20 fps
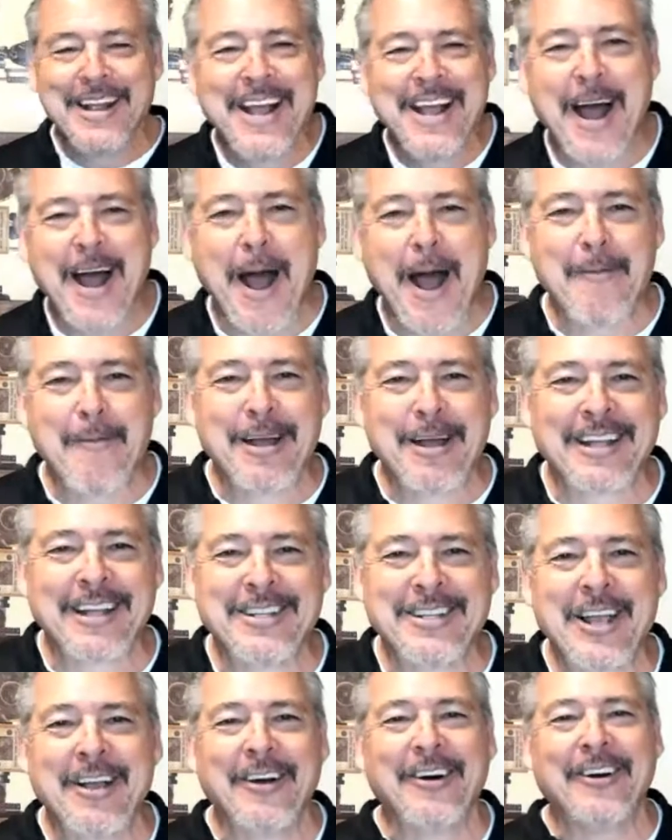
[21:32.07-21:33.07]
And
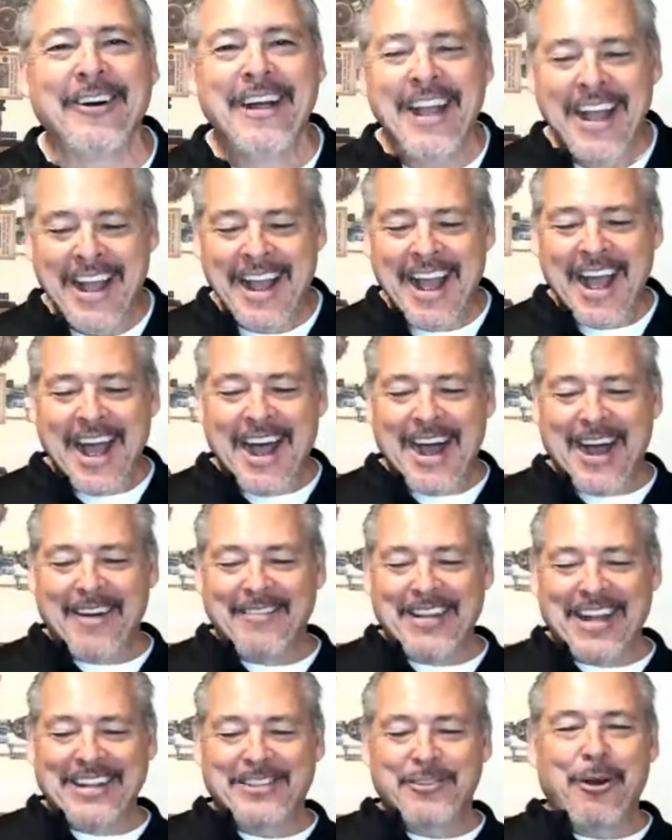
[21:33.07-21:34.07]
so
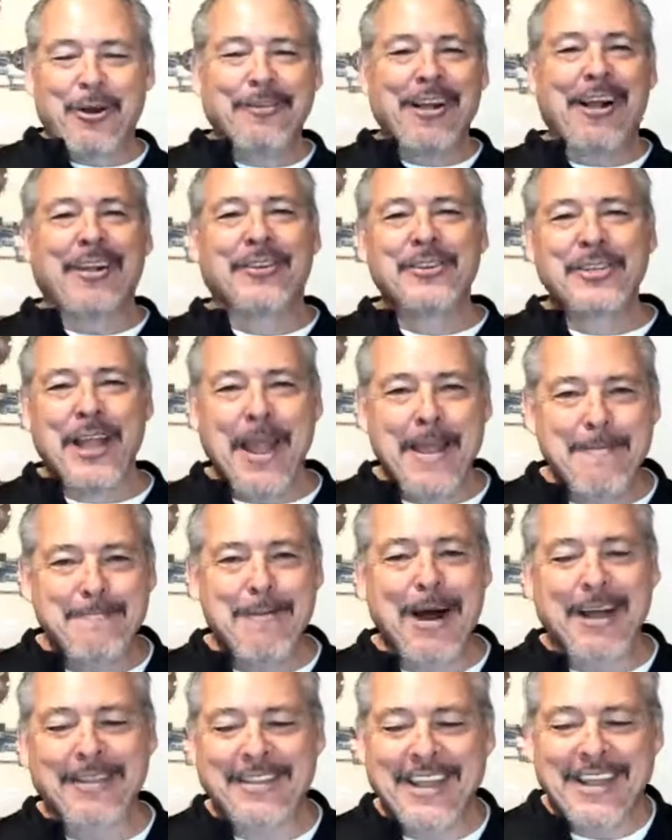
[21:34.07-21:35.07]
$12 a
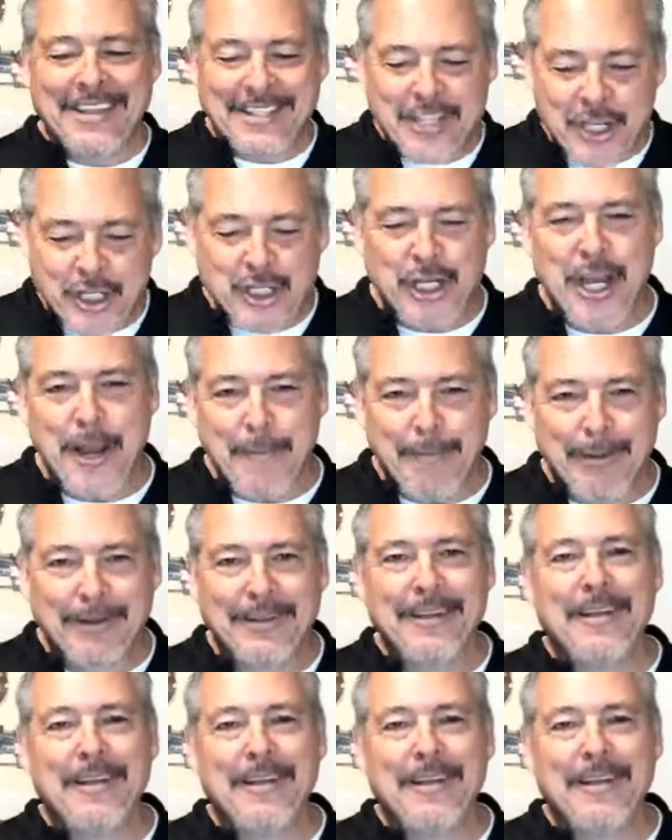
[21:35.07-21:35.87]
month is cheap